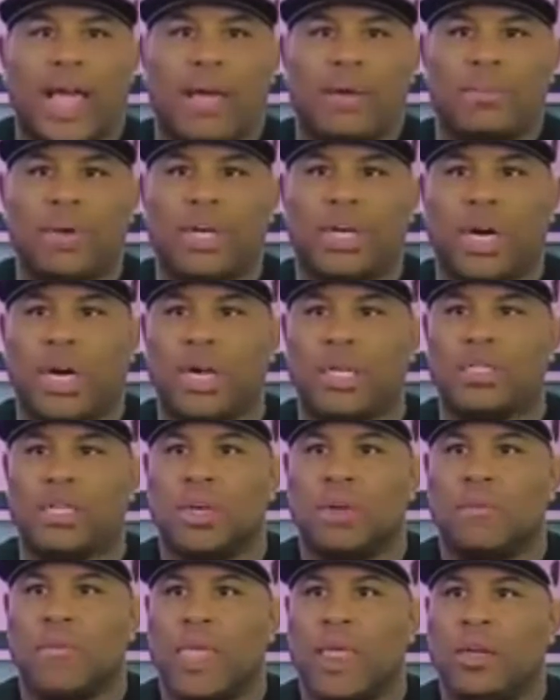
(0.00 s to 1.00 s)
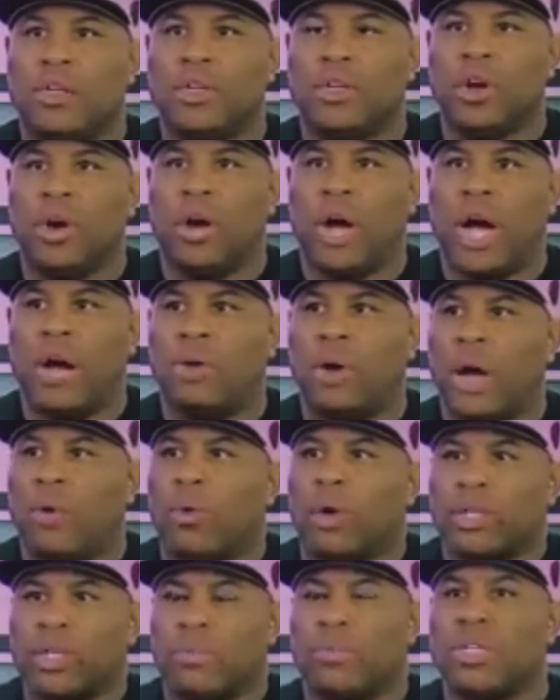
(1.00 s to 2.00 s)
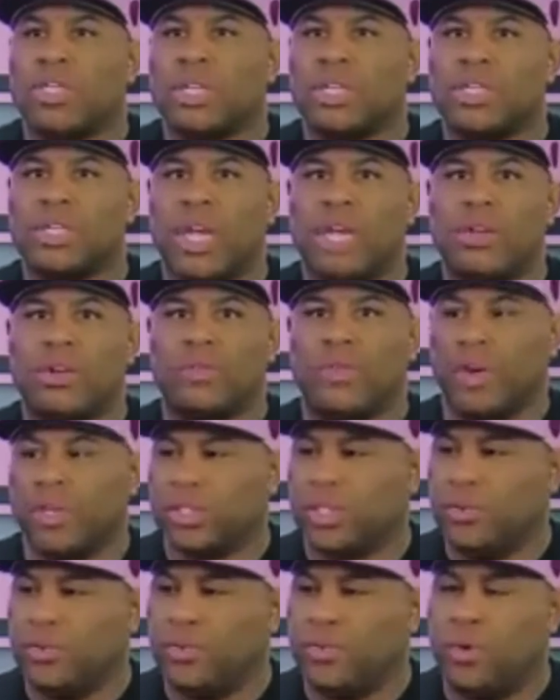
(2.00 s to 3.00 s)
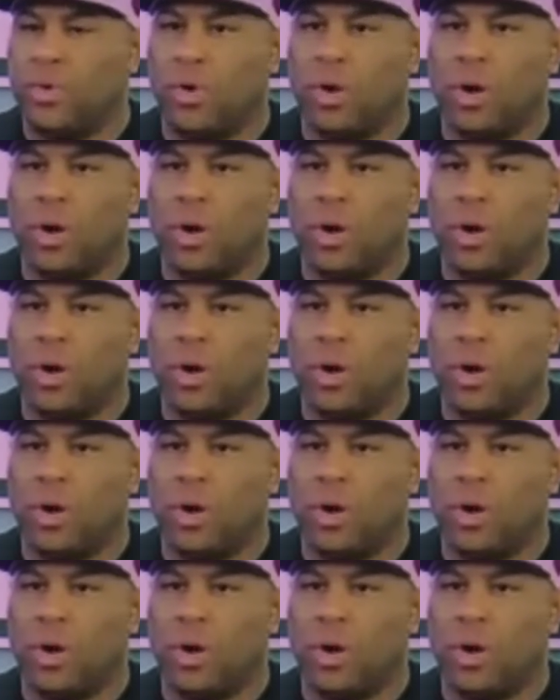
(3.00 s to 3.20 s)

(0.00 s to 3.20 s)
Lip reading: that because, you know, I worked at Michigan State University for